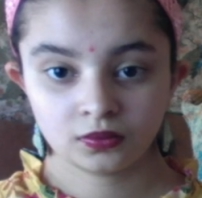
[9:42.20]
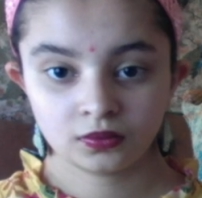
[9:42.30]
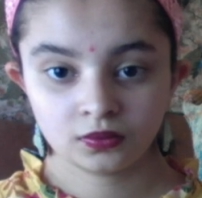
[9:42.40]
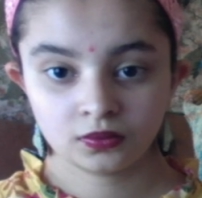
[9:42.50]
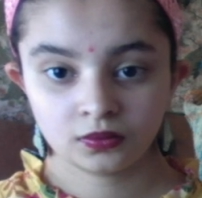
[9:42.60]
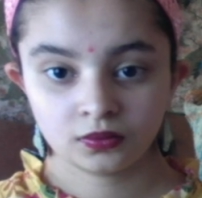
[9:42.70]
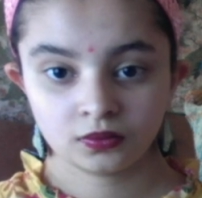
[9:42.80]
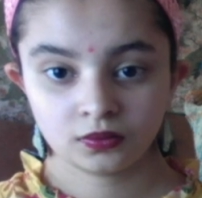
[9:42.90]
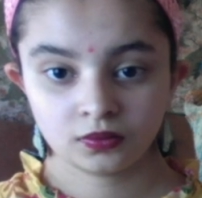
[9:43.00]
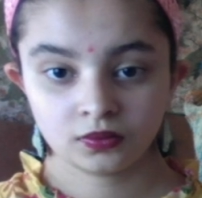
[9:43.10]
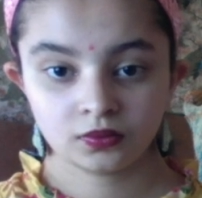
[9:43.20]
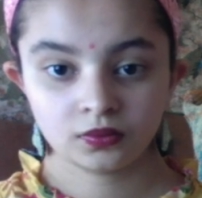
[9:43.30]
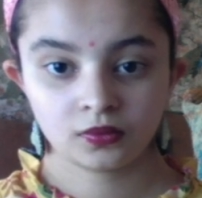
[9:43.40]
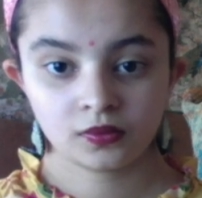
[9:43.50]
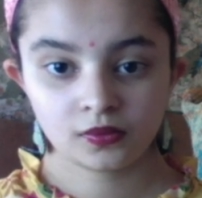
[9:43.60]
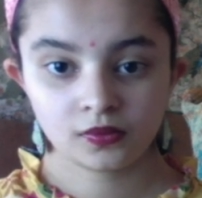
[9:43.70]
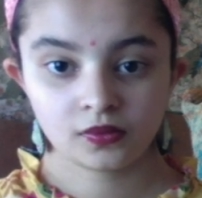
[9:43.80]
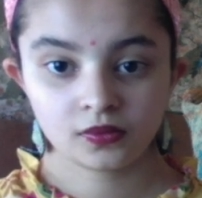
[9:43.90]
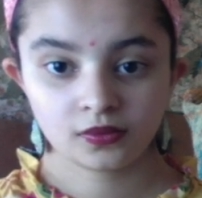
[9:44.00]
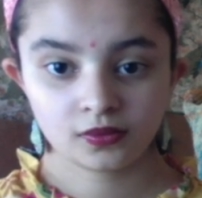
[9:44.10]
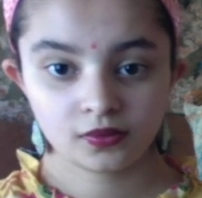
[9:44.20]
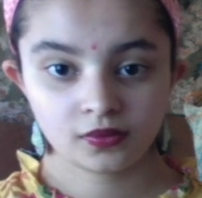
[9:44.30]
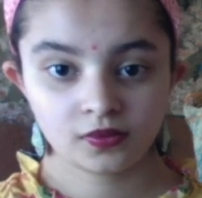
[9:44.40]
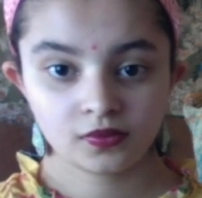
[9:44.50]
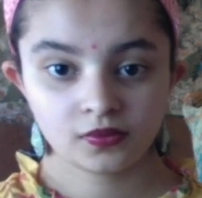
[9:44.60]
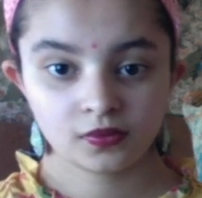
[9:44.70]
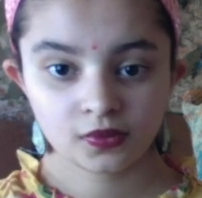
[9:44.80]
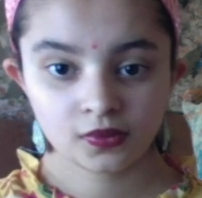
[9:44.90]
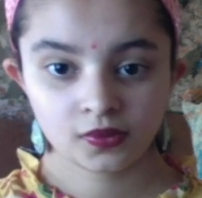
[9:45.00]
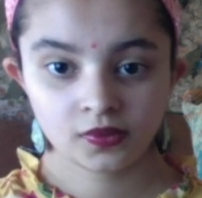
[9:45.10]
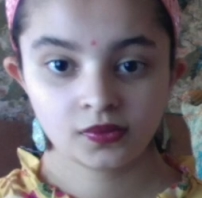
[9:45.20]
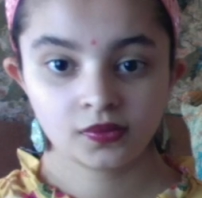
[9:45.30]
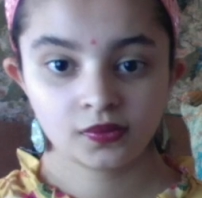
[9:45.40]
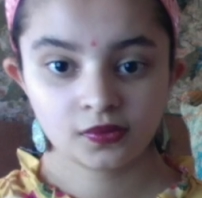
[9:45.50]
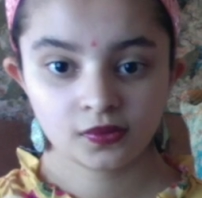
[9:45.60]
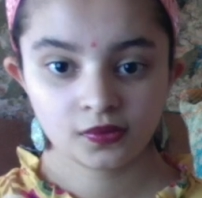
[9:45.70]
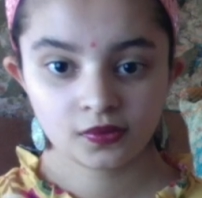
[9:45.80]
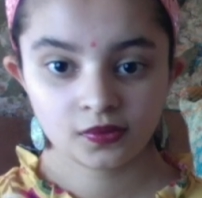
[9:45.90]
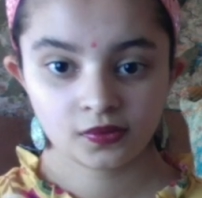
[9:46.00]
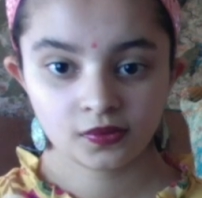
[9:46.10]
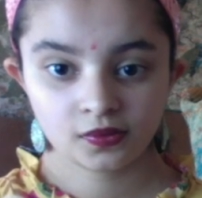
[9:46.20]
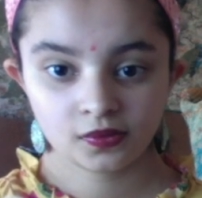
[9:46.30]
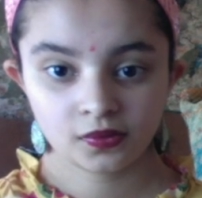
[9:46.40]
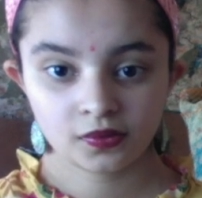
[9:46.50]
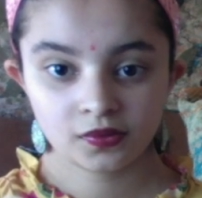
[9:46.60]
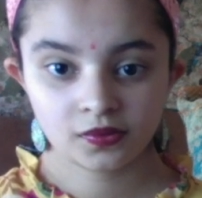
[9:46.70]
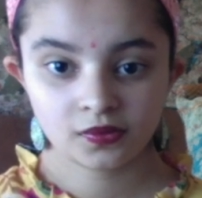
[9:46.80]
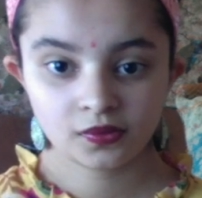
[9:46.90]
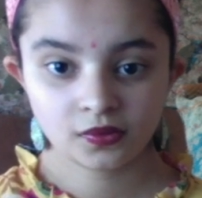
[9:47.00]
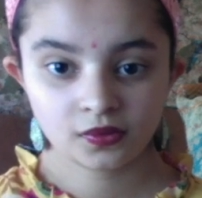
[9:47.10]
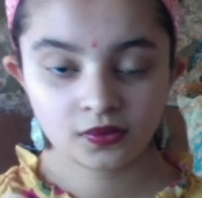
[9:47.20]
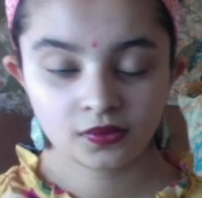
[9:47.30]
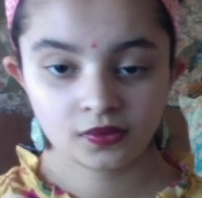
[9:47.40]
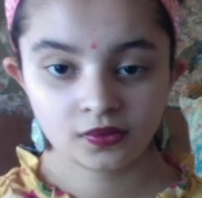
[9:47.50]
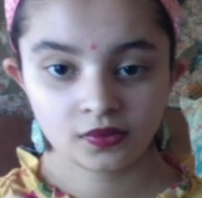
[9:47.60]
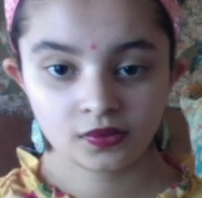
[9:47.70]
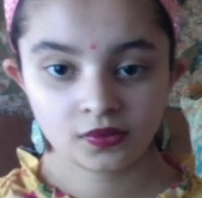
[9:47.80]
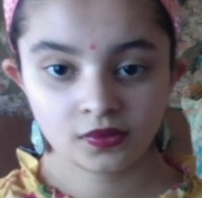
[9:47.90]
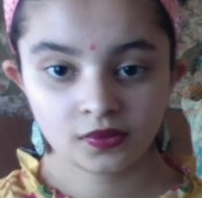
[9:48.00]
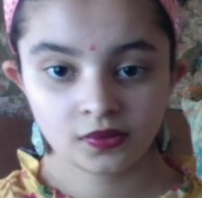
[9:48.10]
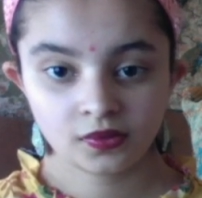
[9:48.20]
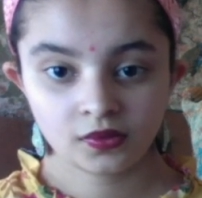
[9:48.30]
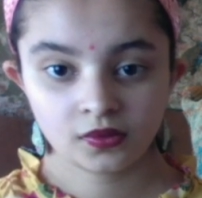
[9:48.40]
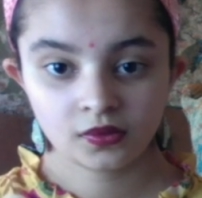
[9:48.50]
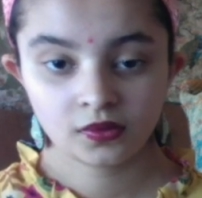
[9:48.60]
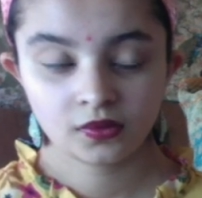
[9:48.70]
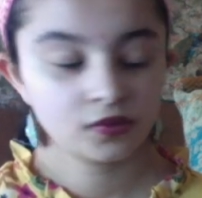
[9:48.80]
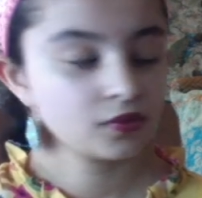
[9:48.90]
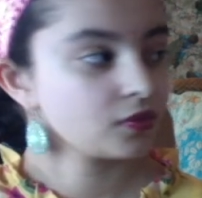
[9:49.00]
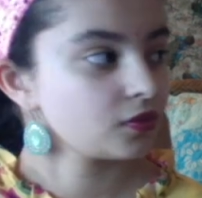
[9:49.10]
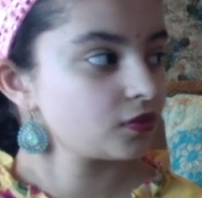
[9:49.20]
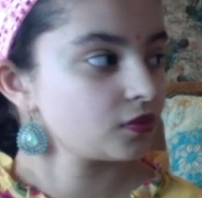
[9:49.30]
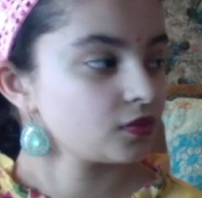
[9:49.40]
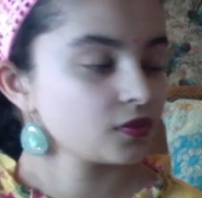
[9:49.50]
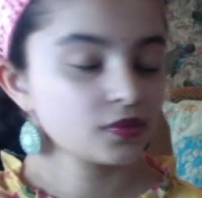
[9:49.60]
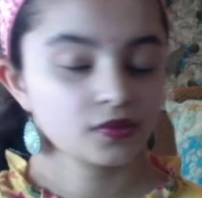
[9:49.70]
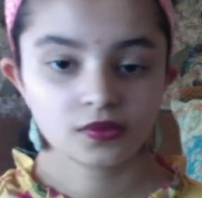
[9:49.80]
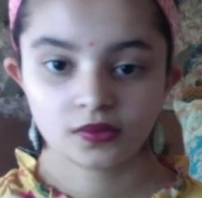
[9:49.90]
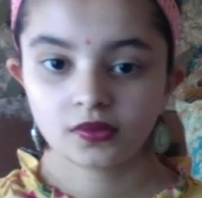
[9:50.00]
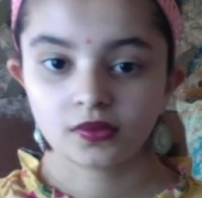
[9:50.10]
[no speech]